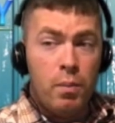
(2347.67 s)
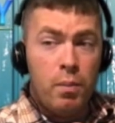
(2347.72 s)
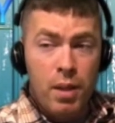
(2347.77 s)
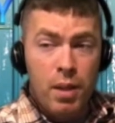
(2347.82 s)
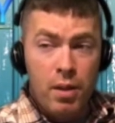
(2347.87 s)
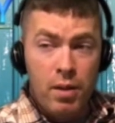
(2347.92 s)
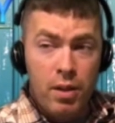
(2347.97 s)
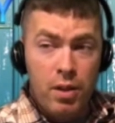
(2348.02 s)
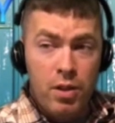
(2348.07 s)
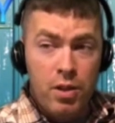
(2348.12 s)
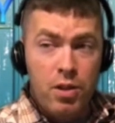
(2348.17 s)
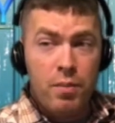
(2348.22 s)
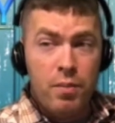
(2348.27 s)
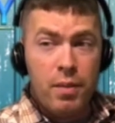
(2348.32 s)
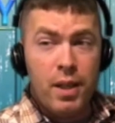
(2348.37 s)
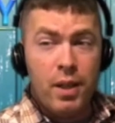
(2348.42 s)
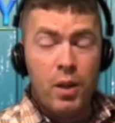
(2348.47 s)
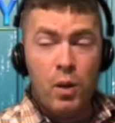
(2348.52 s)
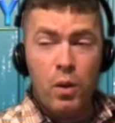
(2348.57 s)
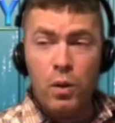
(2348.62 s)
marriage and
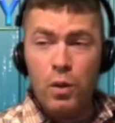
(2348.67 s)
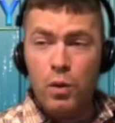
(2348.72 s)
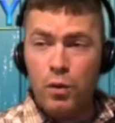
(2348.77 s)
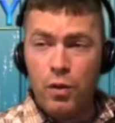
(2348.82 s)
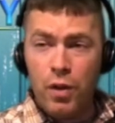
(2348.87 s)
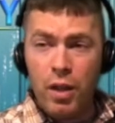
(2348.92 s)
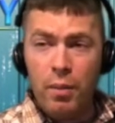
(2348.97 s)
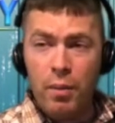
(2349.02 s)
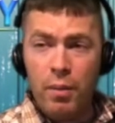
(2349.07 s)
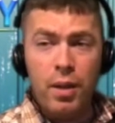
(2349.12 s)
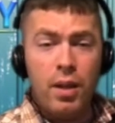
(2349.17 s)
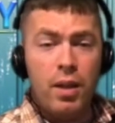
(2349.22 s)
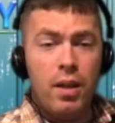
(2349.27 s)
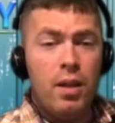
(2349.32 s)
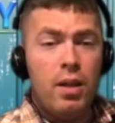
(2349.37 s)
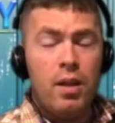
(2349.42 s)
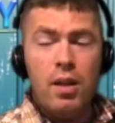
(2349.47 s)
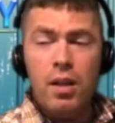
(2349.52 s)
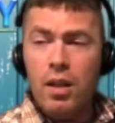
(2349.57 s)
my own family